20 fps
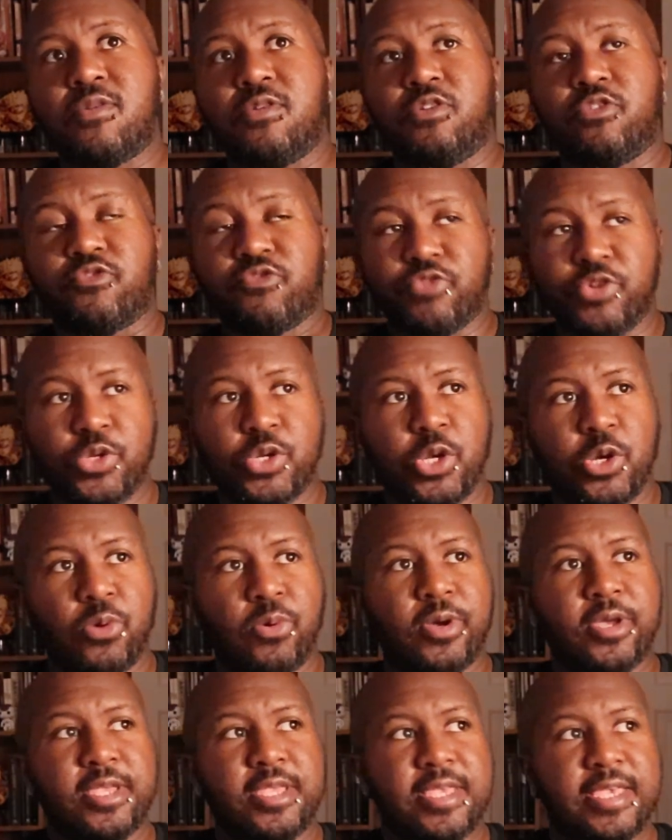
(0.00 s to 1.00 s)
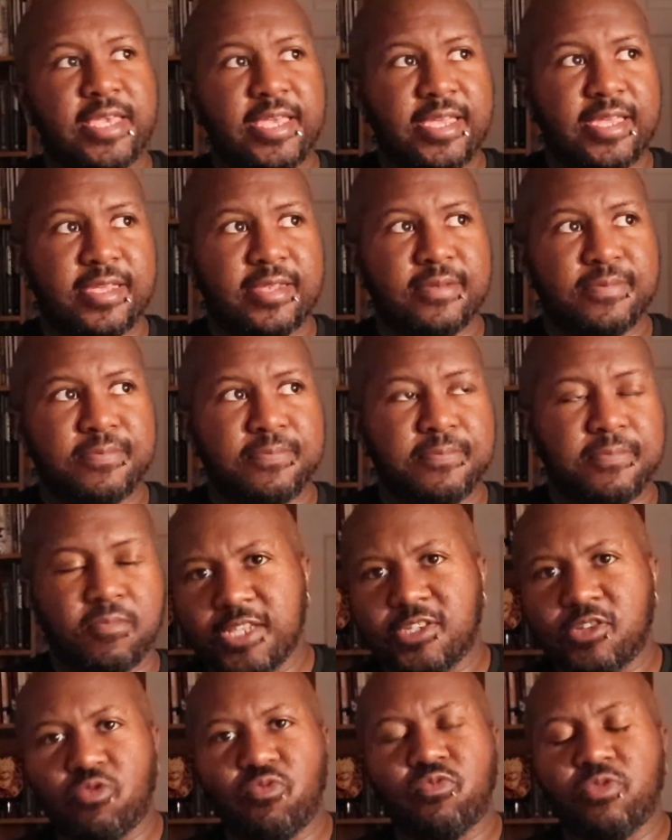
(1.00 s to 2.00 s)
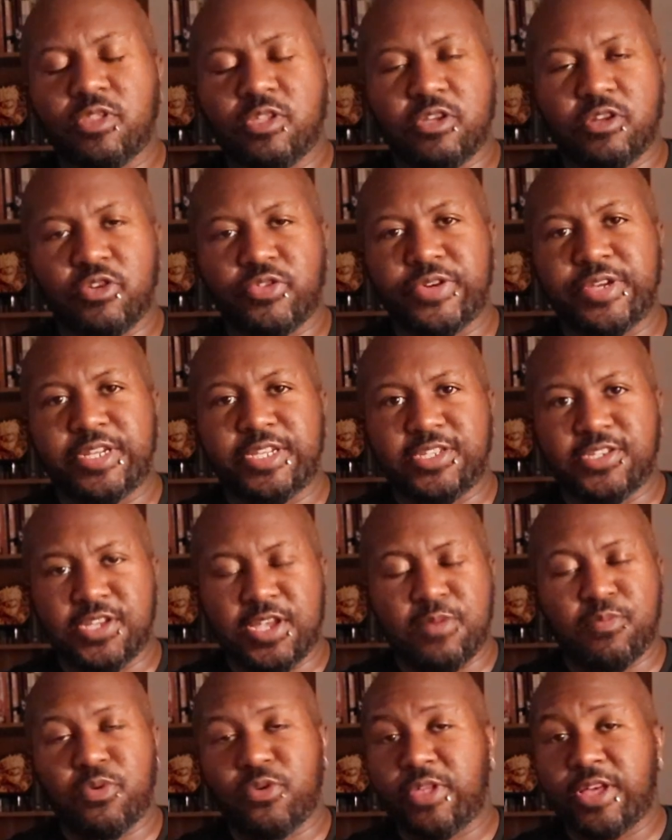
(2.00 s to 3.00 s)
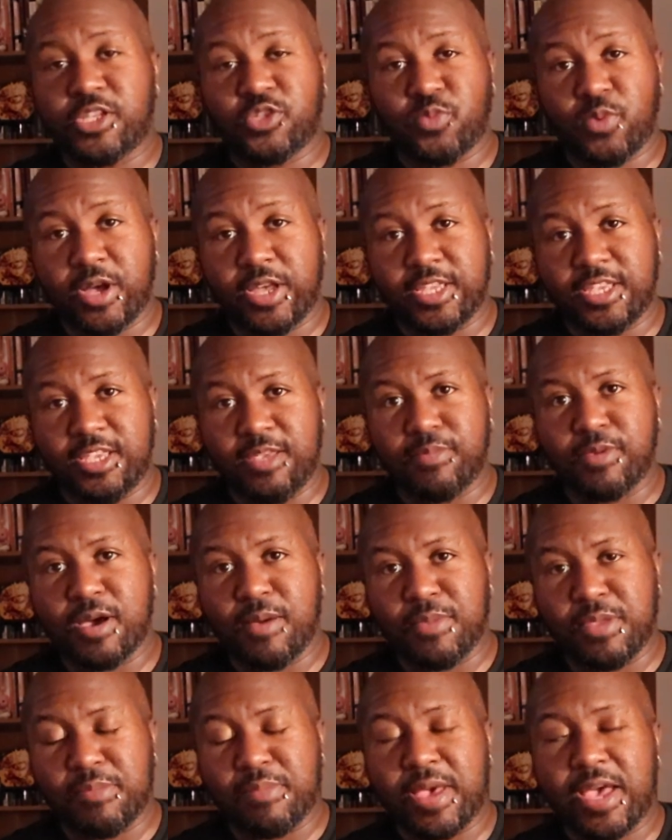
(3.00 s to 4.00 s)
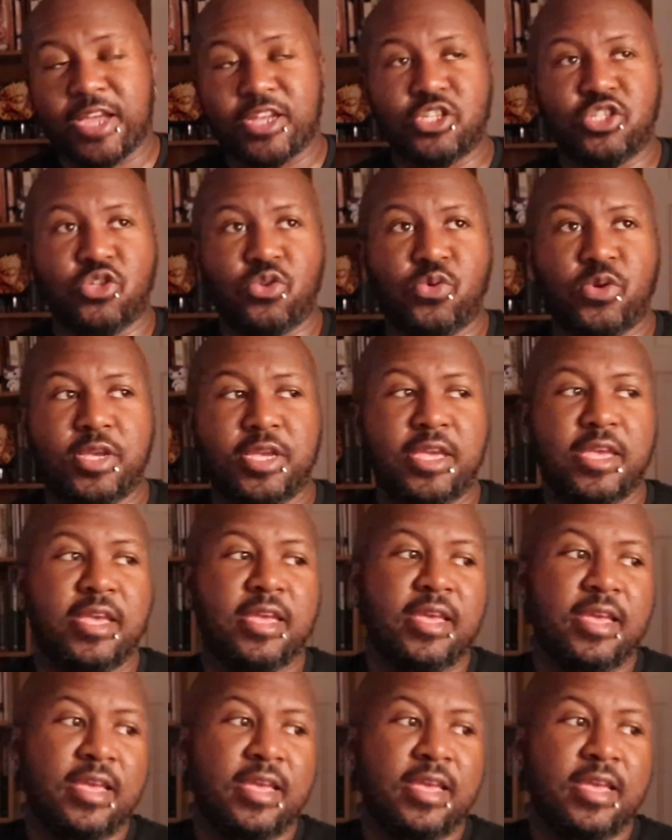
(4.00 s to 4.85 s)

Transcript: Naruto again, it's really a great example. That's why I keep coming back to it.